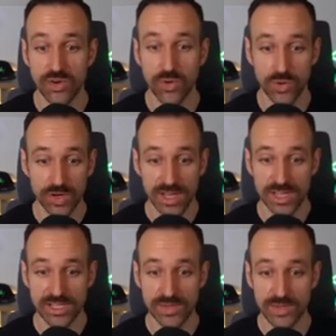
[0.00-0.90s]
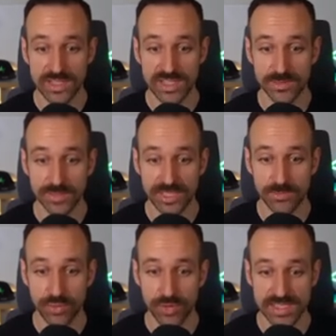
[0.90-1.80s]
or you can simply
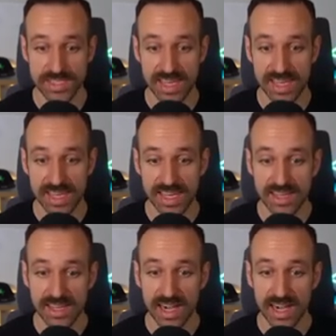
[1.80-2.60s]
press A,